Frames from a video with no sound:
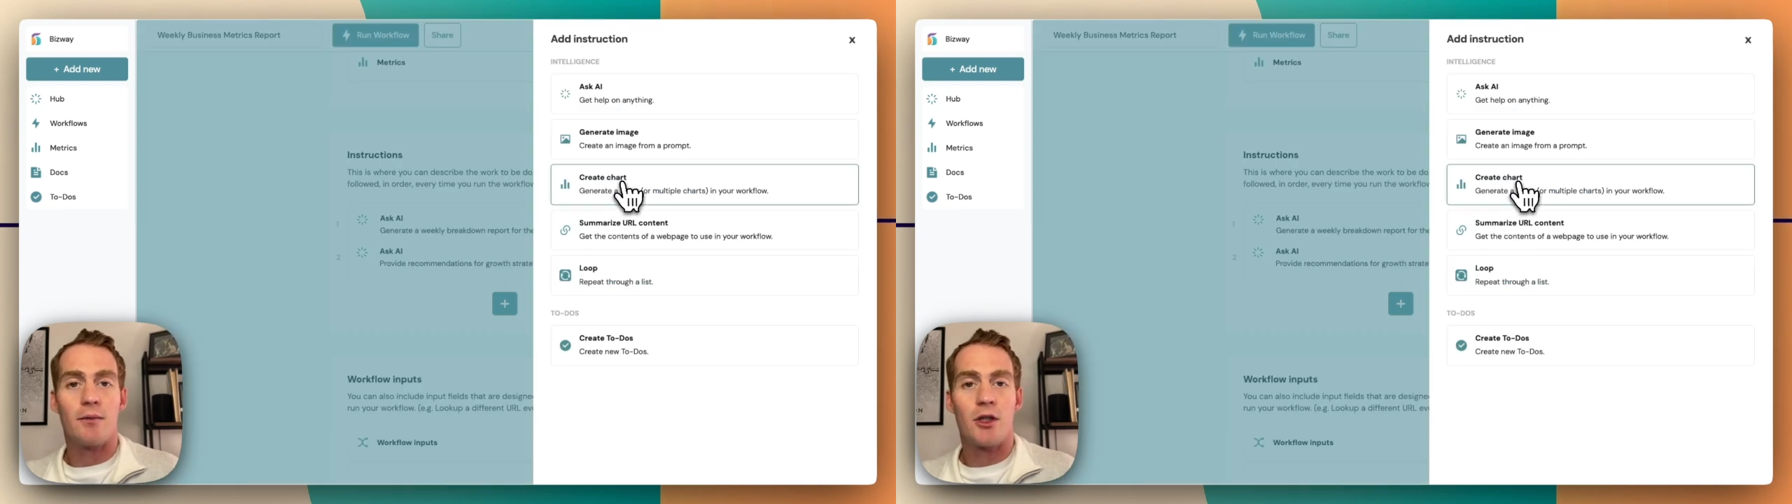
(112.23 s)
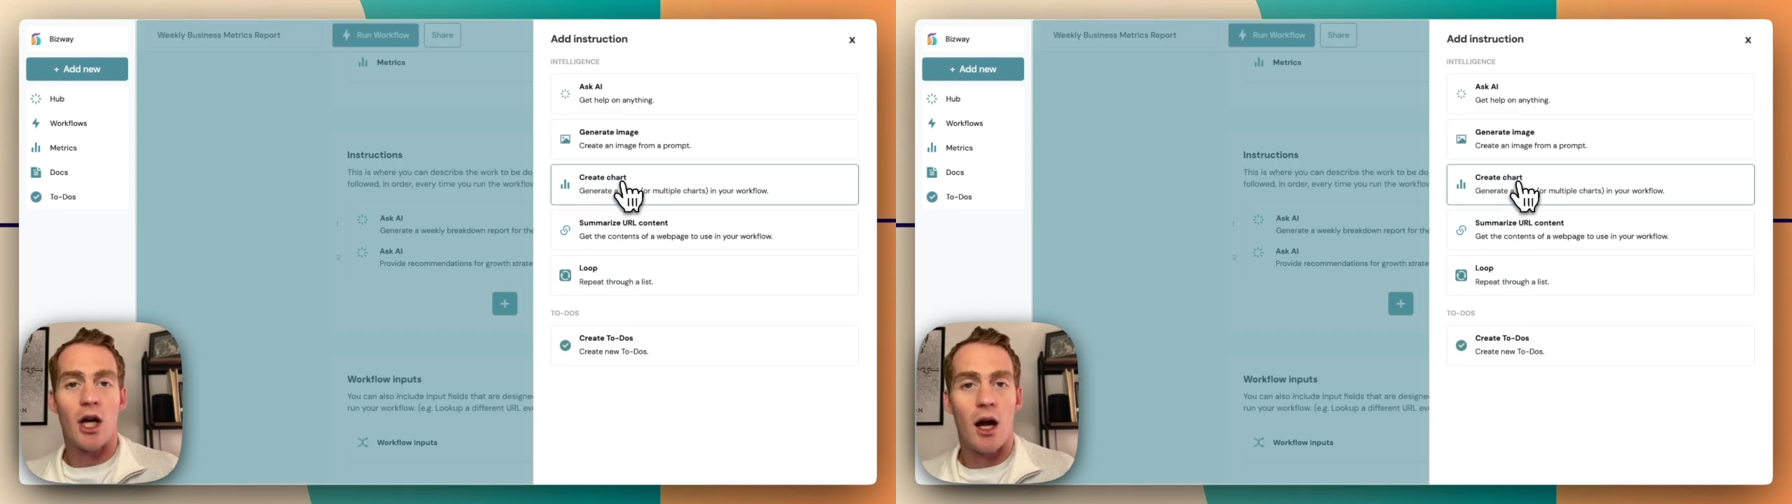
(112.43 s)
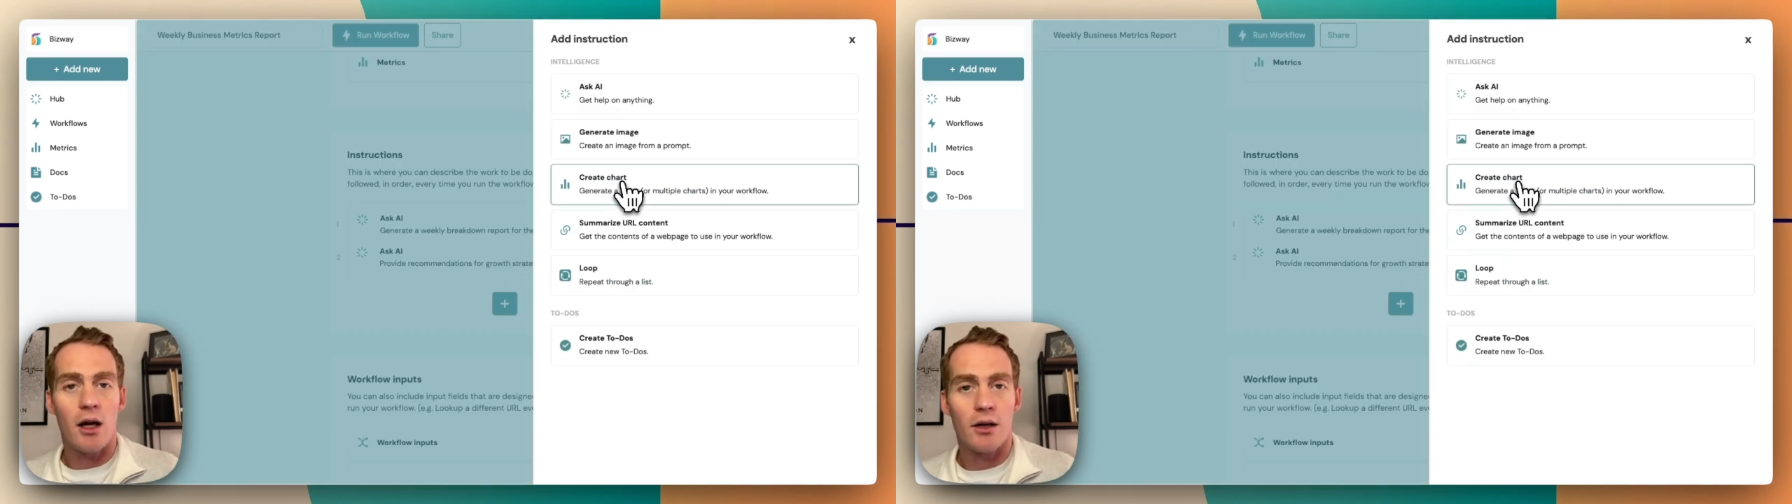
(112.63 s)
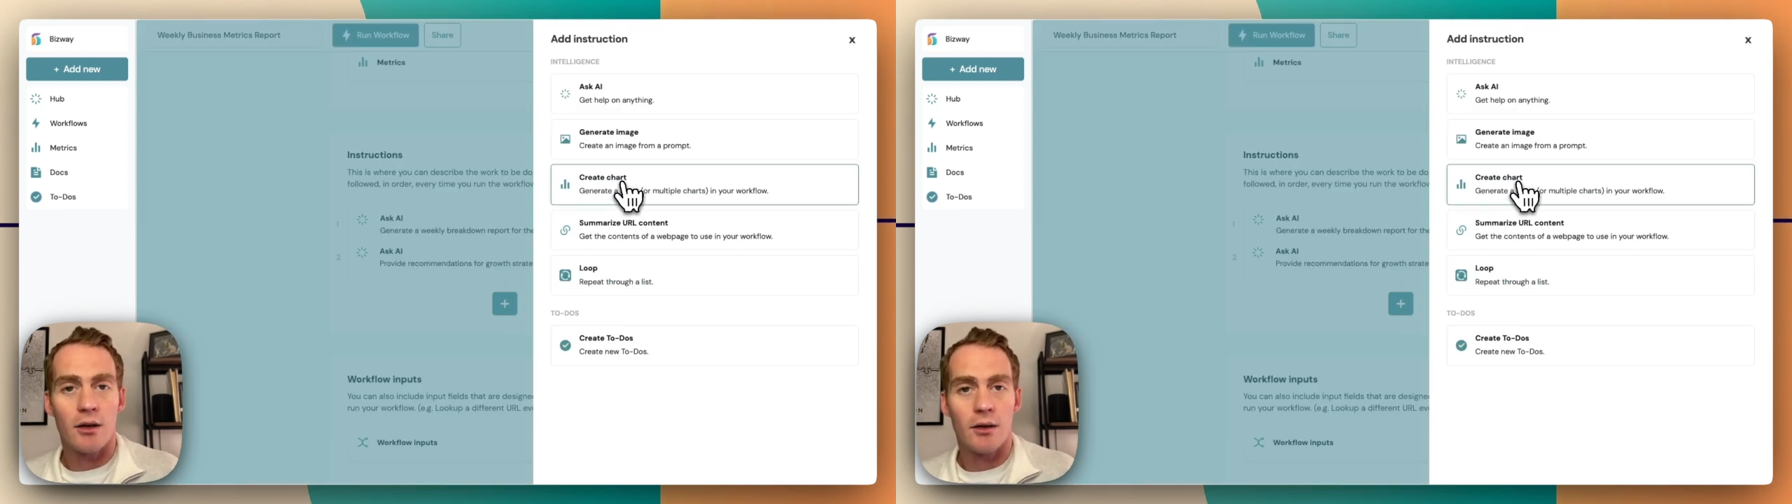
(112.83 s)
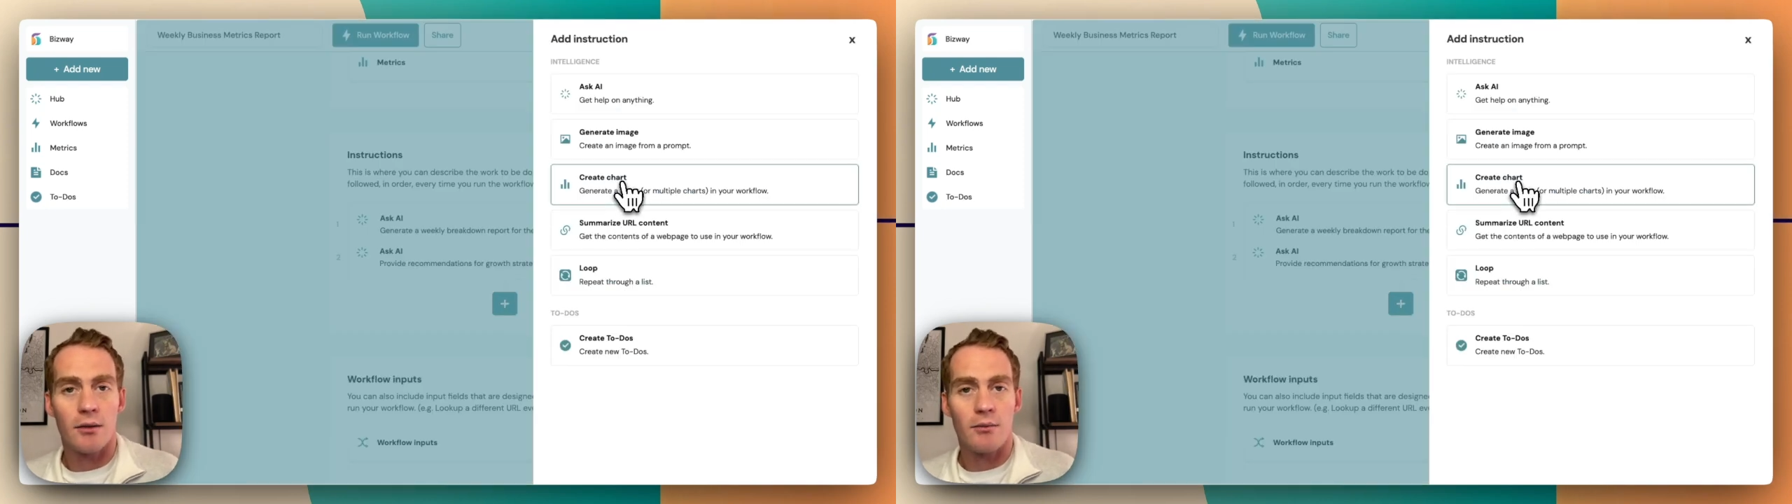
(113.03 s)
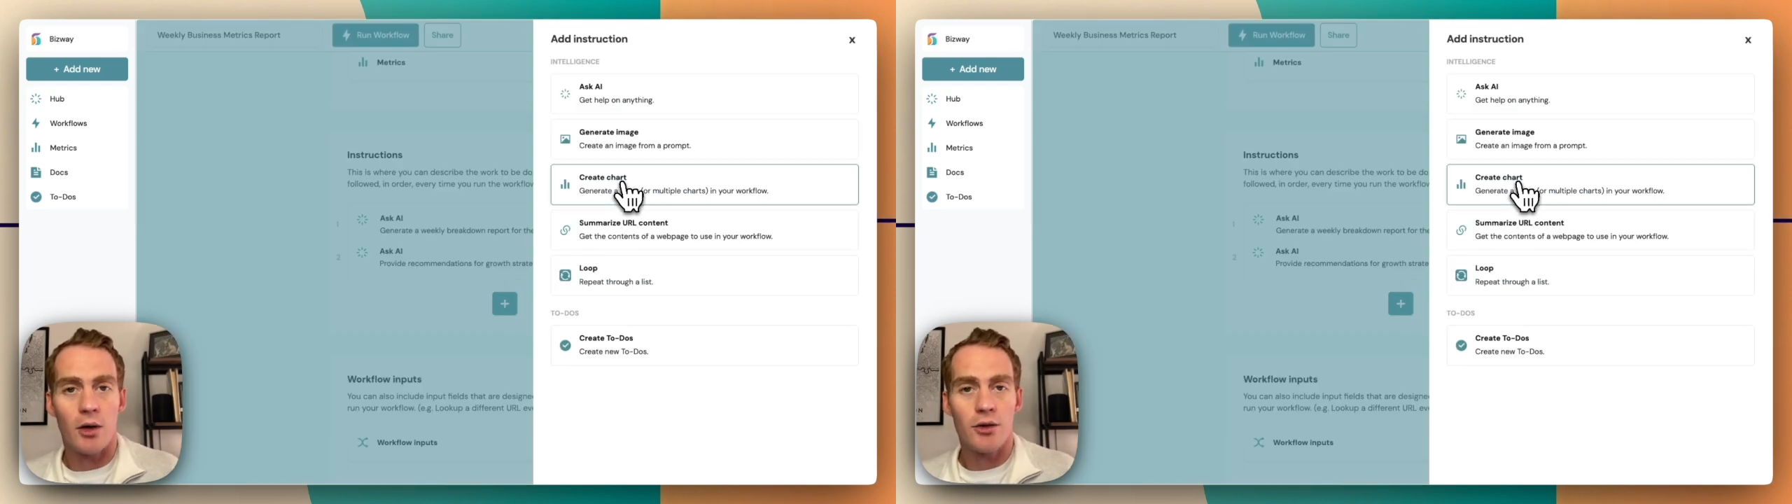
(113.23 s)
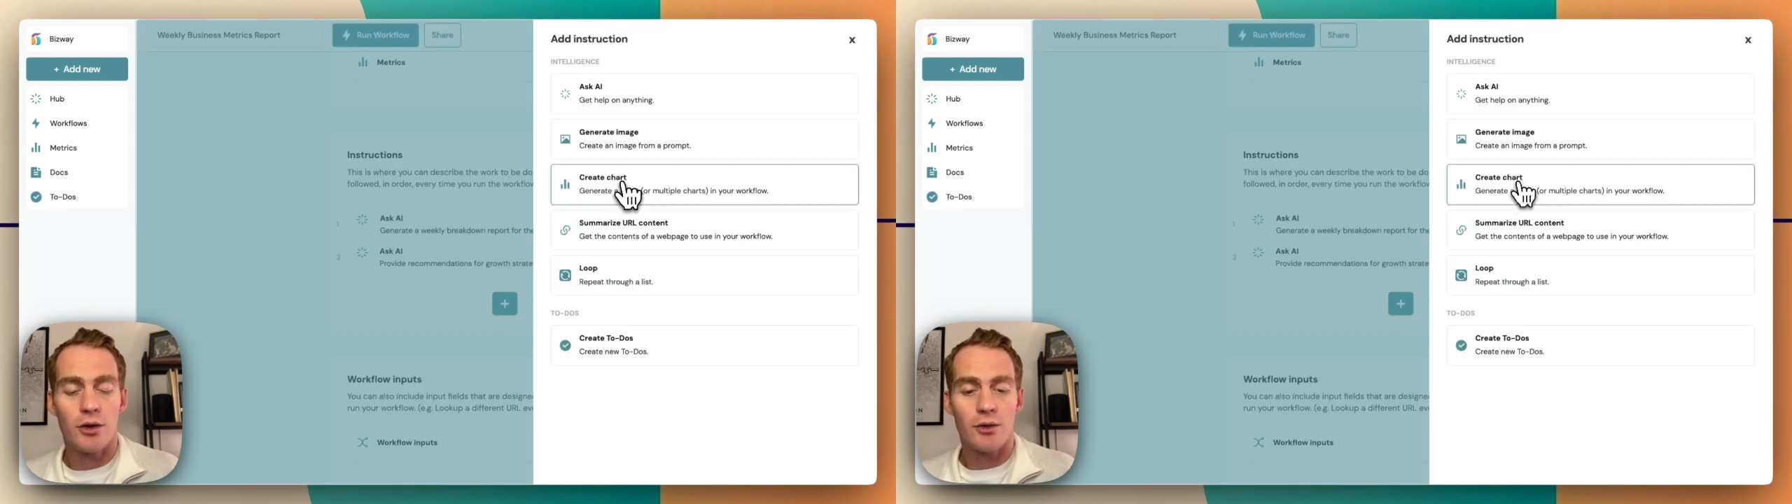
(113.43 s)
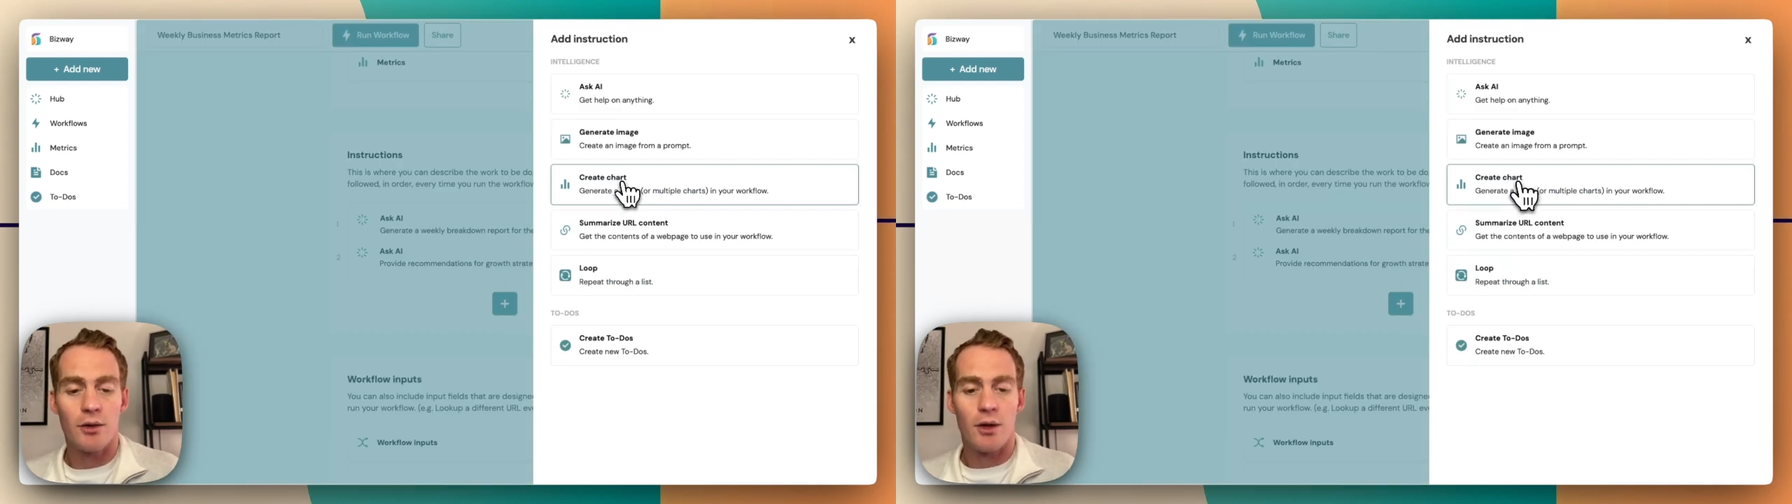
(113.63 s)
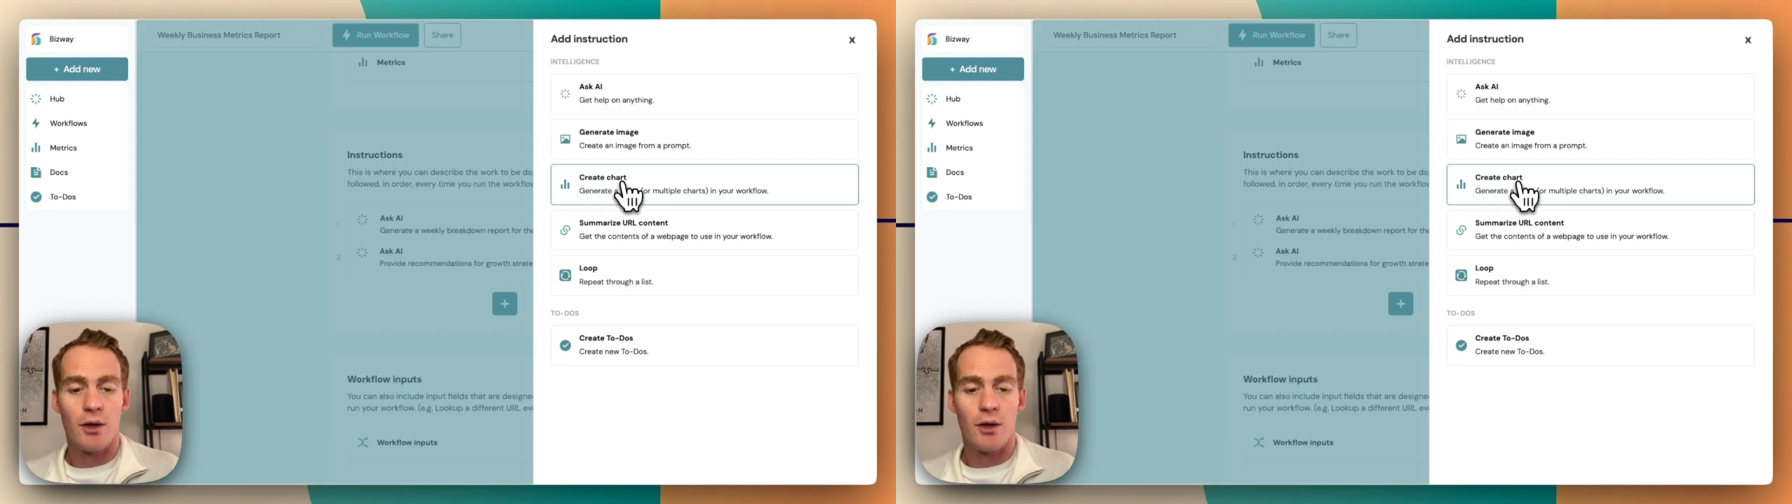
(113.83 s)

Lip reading: chart module